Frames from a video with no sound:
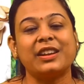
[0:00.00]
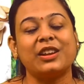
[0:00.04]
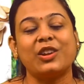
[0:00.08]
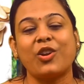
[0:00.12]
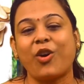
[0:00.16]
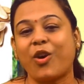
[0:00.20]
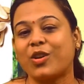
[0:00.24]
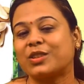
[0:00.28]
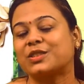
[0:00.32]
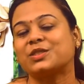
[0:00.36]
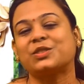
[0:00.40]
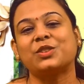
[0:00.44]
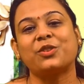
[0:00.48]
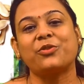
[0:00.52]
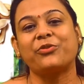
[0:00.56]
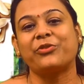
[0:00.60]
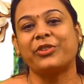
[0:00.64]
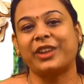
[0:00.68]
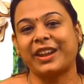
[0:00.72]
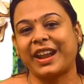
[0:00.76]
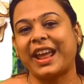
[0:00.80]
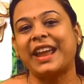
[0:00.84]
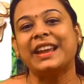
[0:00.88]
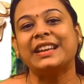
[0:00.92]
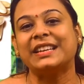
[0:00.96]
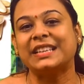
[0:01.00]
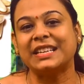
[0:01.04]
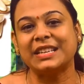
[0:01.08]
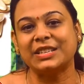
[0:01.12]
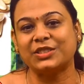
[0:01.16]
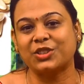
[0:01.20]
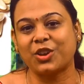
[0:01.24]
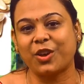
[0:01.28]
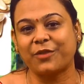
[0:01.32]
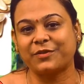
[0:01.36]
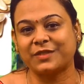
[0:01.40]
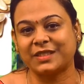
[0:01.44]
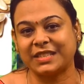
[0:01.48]
a lots of varieties
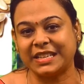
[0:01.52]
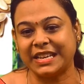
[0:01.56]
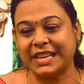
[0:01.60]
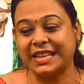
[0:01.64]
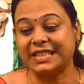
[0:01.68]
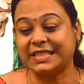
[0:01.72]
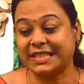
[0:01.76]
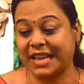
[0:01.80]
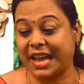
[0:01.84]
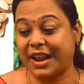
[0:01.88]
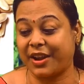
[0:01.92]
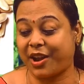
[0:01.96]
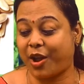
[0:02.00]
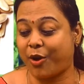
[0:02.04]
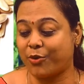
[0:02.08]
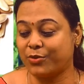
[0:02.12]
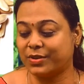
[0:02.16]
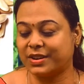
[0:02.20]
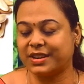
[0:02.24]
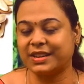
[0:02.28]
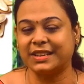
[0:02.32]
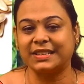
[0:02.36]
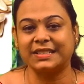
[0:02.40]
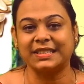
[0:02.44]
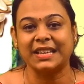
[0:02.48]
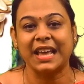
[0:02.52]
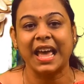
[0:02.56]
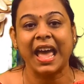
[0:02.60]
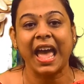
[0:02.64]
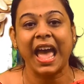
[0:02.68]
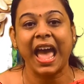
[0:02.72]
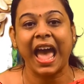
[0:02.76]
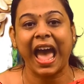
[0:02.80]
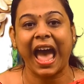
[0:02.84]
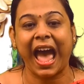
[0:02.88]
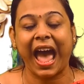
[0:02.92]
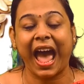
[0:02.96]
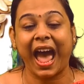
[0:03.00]
of seeds around us.
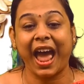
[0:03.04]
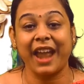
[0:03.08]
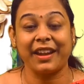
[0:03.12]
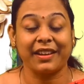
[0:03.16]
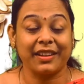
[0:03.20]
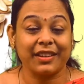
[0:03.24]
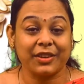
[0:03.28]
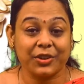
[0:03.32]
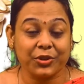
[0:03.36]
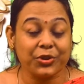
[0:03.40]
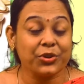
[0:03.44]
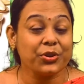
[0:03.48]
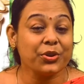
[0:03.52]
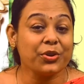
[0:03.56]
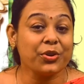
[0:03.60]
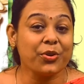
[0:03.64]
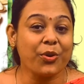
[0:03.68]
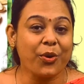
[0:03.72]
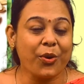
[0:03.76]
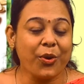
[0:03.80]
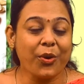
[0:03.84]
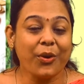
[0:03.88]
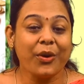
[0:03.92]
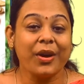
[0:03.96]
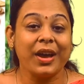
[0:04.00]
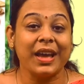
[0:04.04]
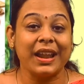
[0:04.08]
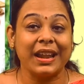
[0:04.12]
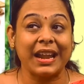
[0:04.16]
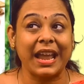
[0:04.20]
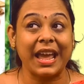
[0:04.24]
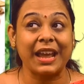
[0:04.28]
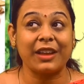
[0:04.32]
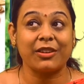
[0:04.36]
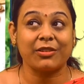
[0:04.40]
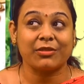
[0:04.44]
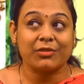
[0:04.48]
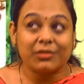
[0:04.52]
And do you know,
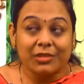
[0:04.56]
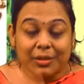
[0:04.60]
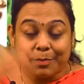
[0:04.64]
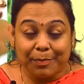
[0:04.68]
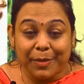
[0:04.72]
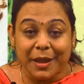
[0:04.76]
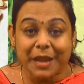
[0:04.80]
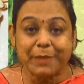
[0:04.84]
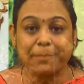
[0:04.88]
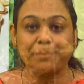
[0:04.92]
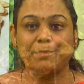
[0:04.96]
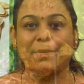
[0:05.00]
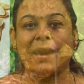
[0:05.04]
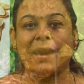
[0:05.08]
like the big